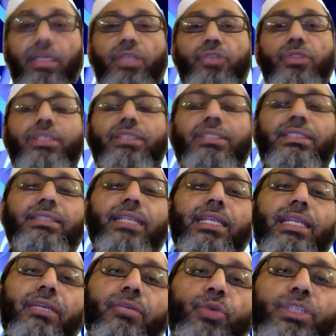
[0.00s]
So this is the
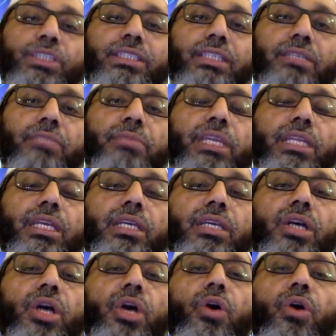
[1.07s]
linguistic meaning
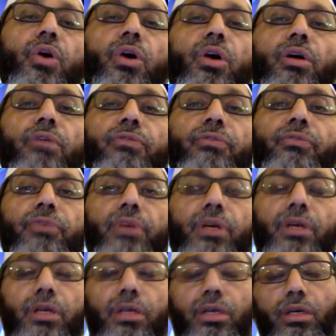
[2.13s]
of
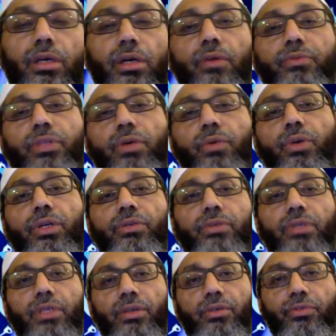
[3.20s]
the word
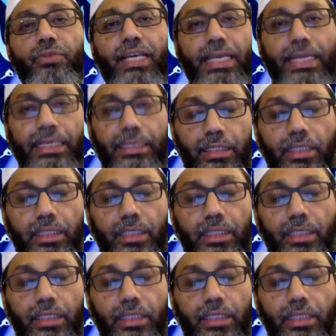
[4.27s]
fiqh,